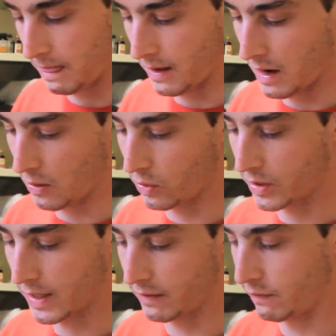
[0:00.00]
I
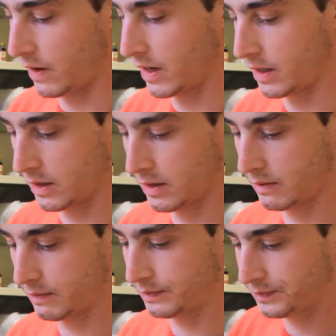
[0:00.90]
would
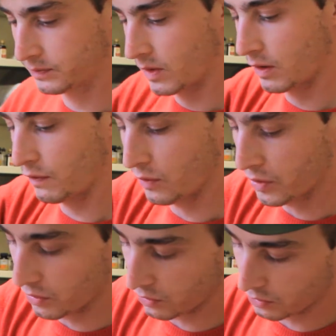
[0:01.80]
advise for
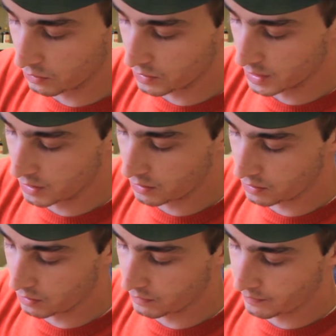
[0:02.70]
you just
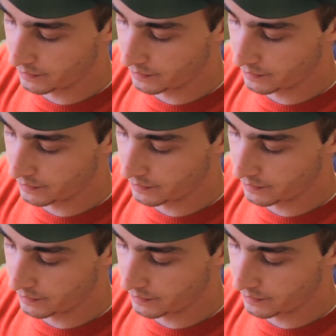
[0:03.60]
to